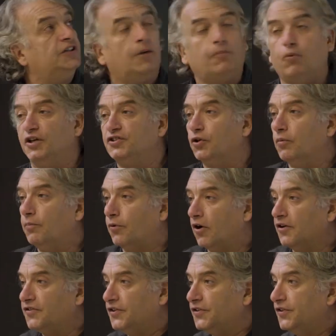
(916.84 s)
are Poisson
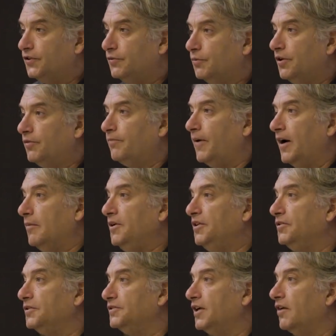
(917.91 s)
processes with
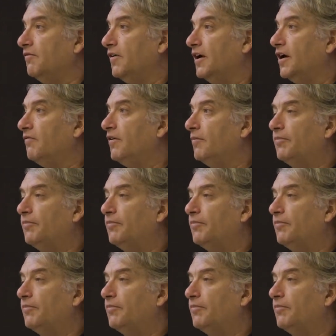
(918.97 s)
parameters alpha and alpha